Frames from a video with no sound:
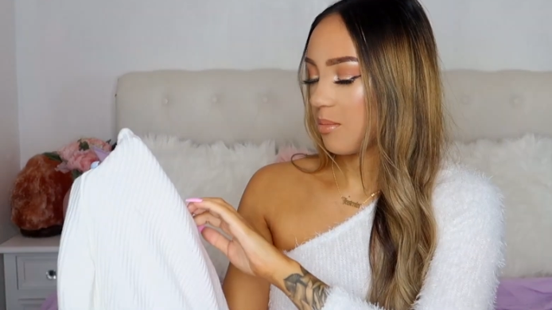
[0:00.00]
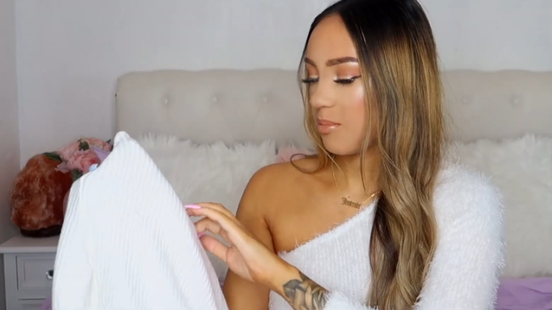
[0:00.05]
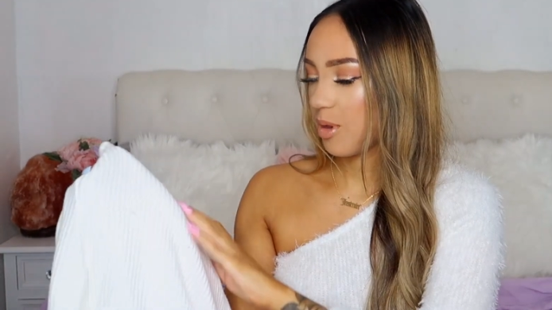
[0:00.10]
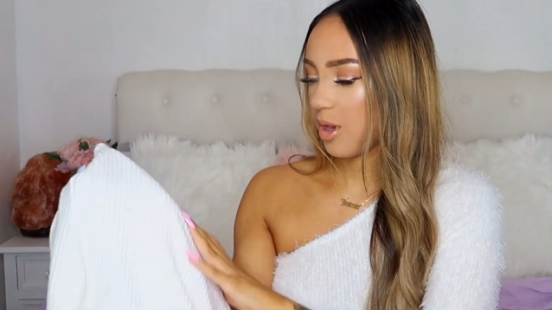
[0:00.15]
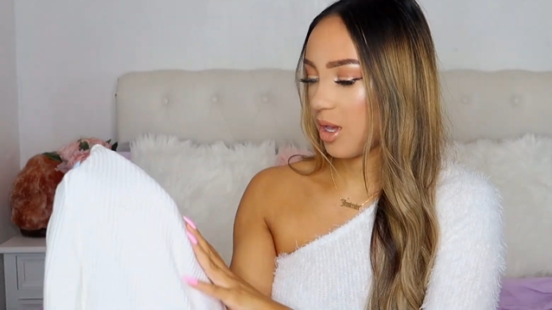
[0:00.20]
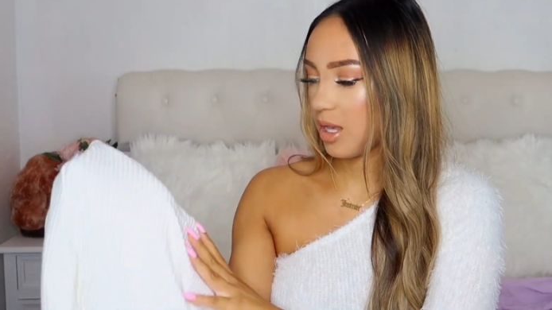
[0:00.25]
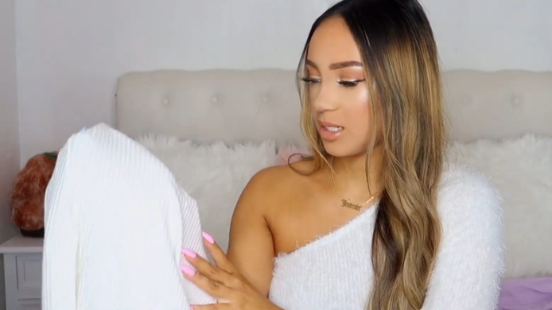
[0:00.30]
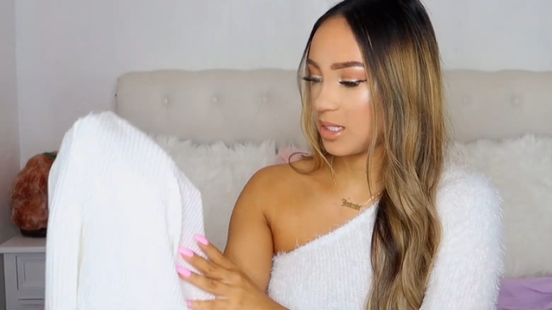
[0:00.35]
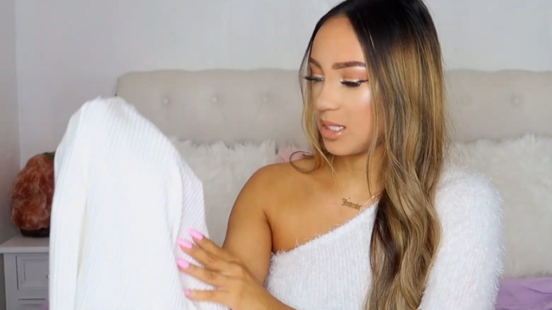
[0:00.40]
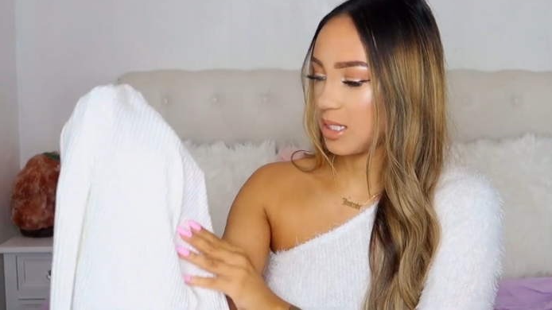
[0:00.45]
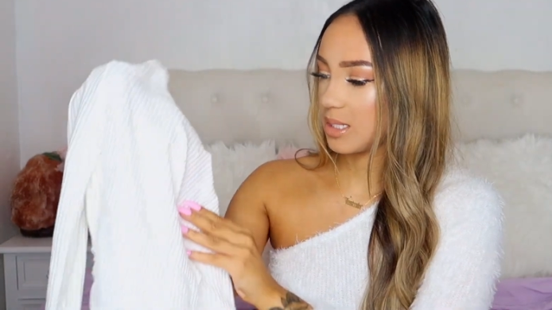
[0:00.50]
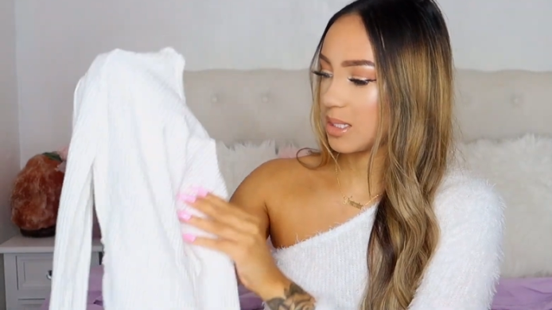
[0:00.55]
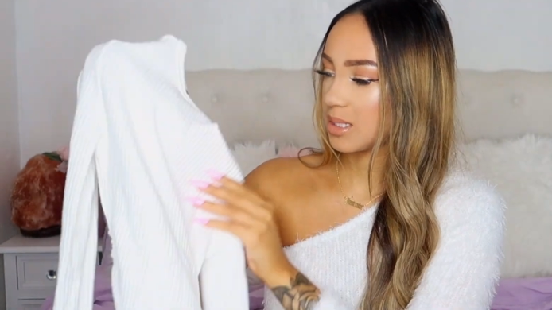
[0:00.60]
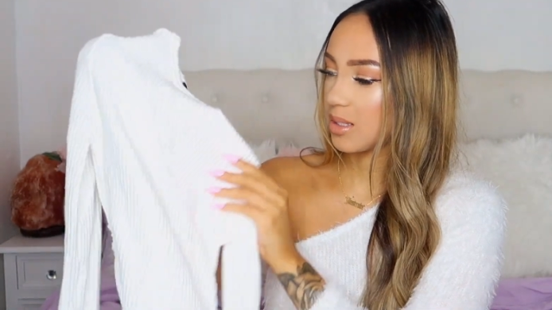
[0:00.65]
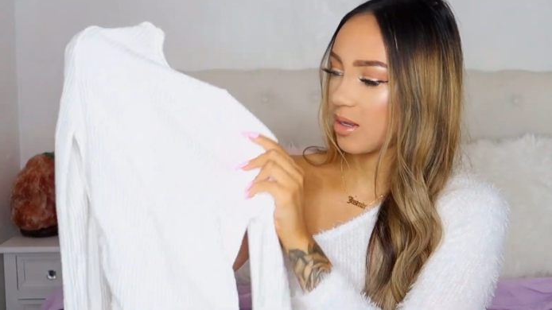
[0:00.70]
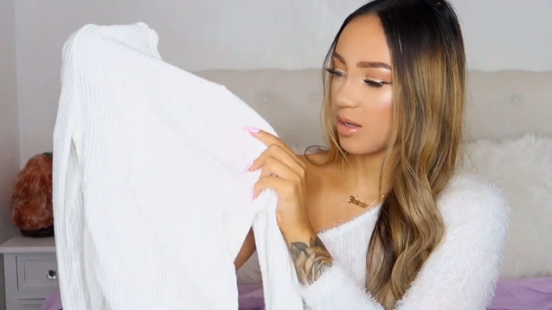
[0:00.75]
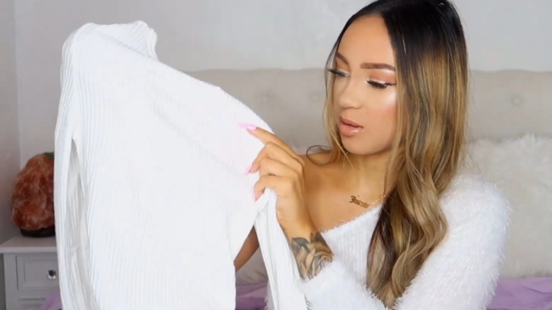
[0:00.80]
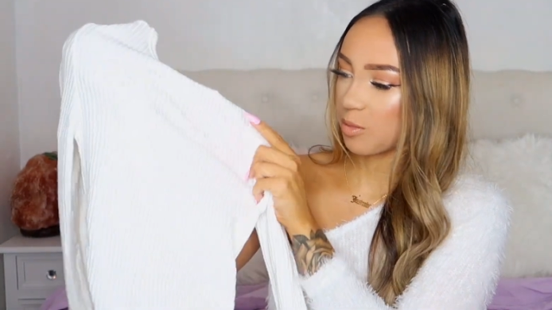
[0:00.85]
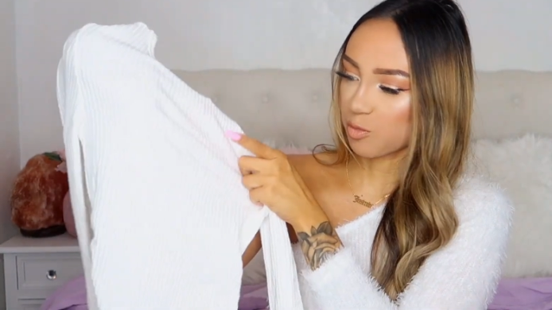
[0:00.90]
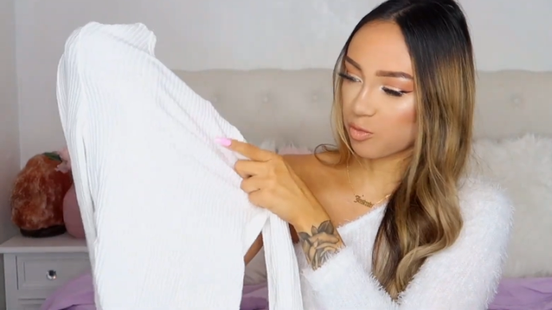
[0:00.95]
but it's this
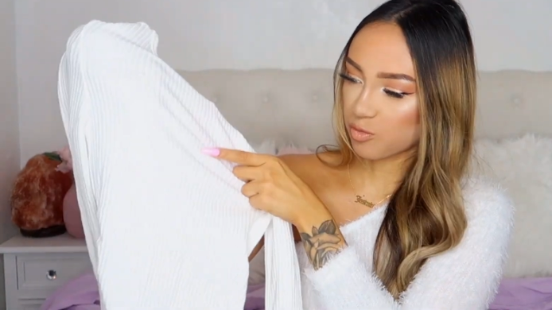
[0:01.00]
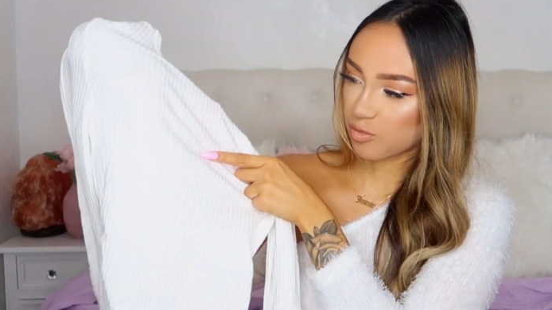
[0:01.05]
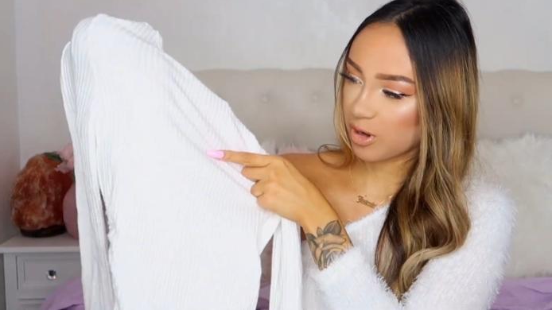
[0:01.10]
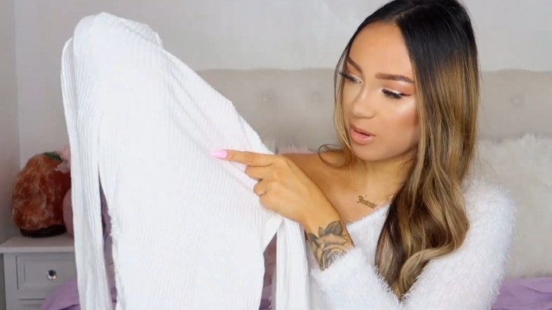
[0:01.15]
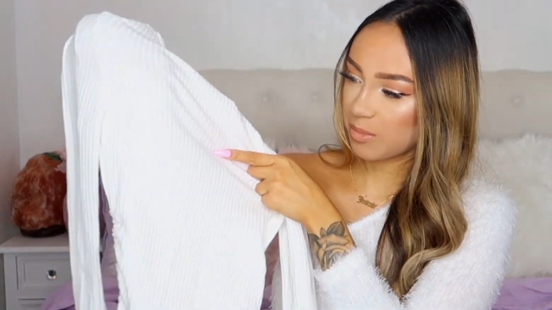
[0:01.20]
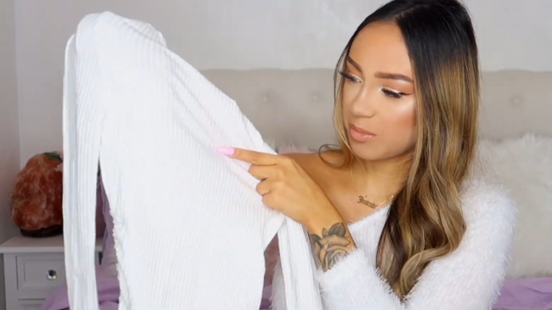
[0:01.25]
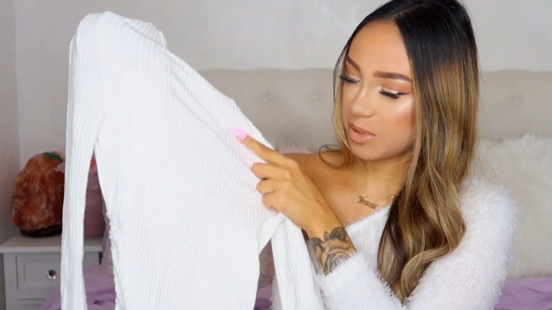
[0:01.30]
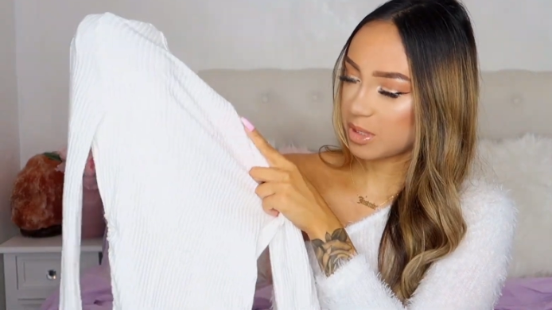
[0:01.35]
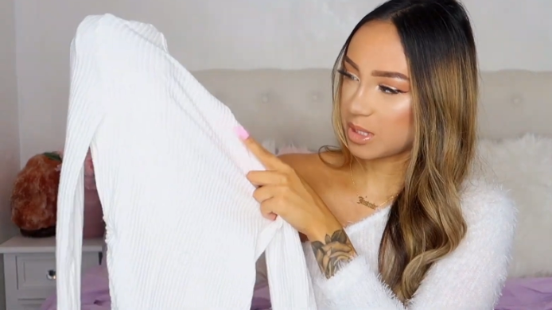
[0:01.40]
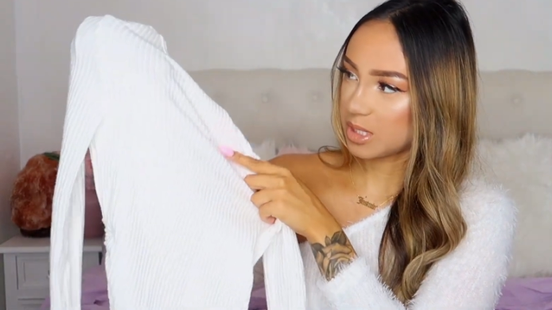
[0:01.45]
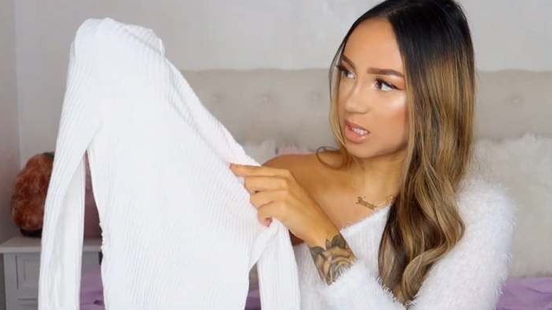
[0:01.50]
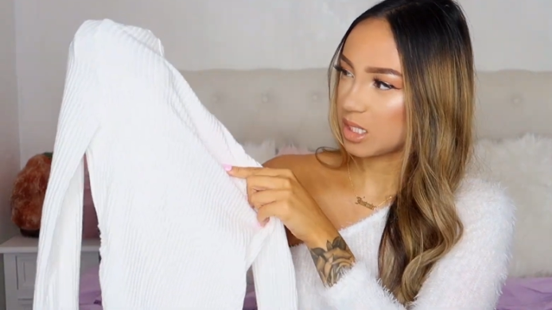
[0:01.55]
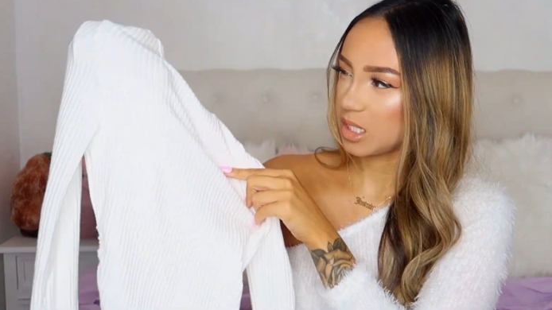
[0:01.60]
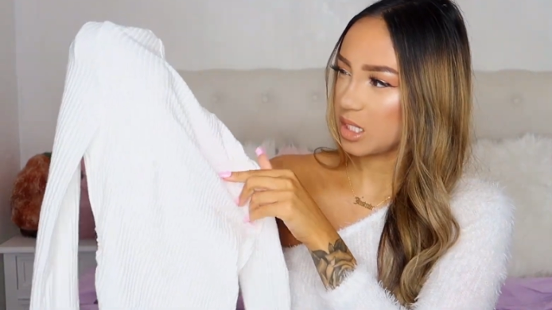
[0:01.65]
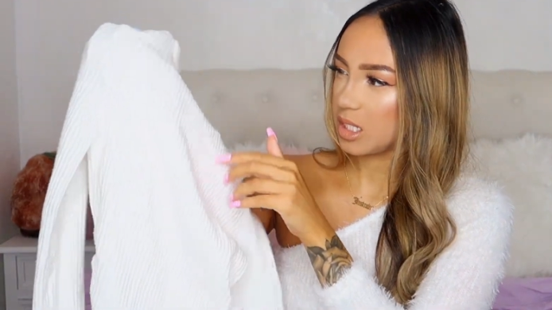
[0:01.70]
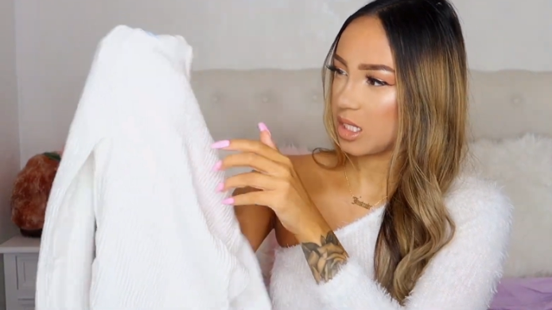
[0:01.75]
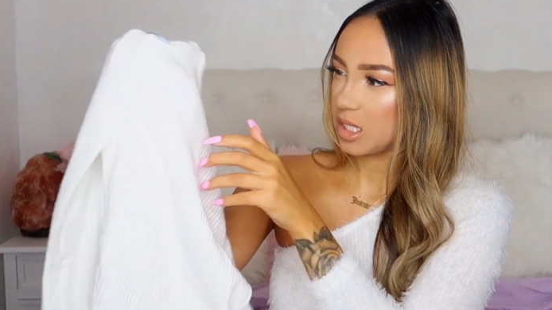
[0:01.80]
like ribbed